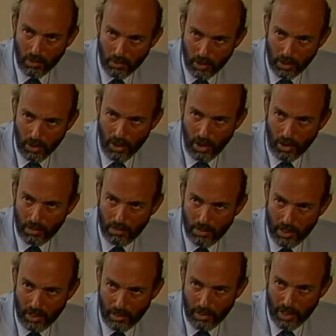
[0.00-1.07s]
would not
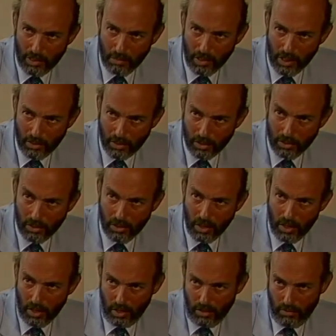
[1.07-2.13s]
be the best places
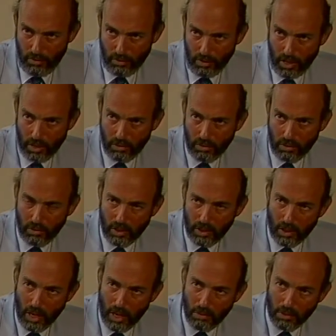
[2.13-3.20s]
for that sort of thing
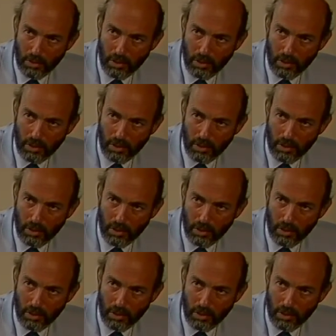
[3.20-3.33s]
to happen.